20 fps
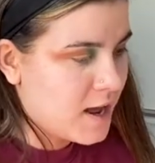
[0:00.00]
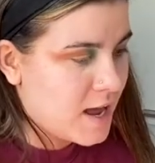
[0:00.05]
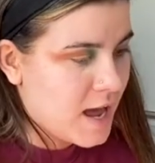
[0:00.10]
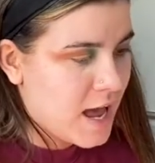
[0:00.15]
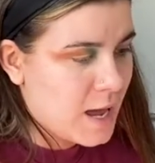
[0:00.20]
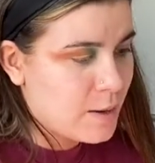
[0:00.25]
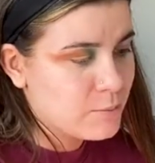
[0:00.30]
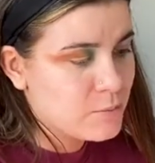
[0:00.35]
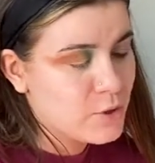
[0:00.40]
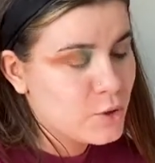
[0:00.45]

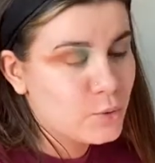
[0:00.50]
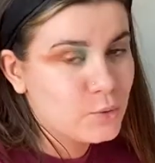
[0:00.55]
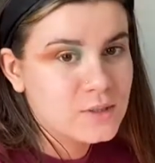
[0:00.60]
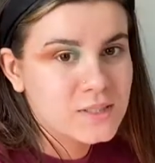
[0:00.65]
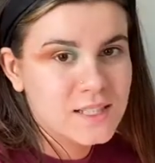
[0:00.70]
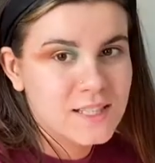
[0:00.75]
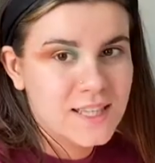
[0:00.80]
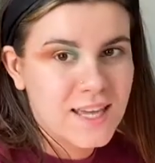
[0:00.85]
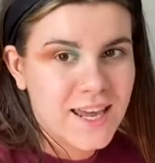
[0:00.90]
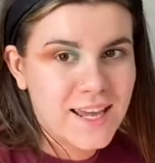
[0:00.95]
I'm new
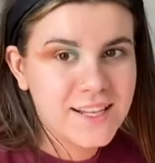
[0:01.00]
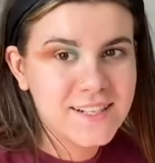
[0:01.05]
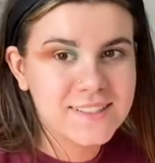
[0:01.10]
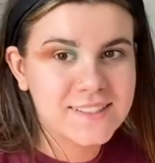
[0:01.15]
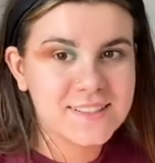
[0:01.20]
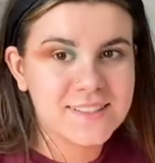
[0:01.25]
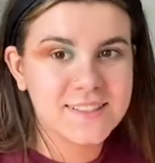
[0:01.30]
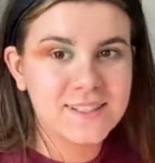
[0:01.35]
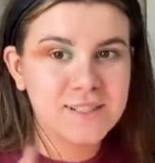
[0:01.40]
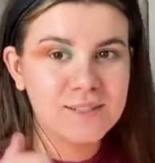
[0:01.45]
to
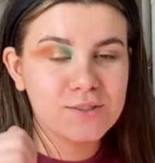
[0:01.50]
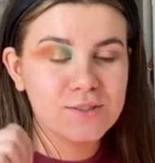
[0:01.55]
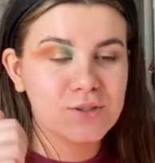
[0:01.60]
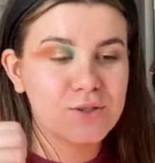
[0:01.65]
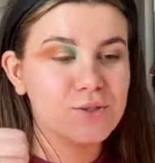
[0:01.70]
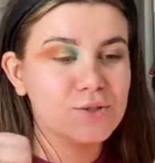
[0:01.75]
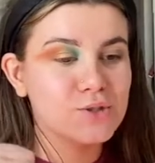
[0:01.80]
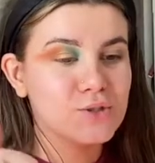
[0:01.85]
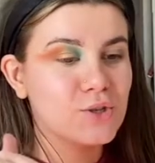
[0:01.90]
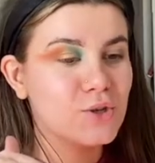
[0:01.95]
this.
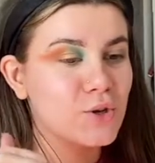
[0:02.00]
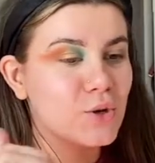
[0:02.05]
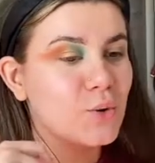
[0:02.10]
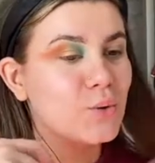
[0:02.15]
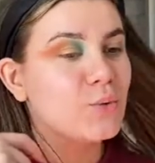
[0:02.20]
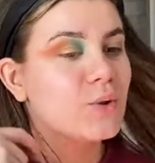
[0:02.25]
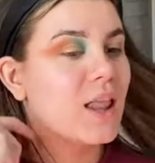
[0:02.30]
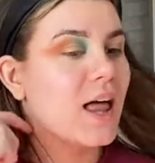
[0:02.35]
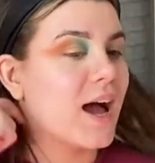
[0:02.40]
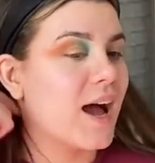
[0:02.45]
It's a
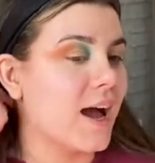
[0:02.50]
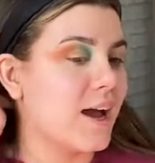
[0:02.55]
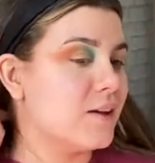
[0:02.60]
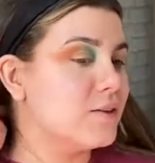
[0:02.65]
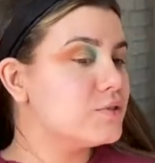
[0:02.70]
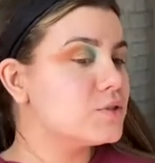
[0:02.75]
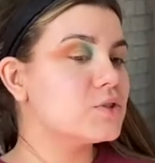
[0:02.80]
new life.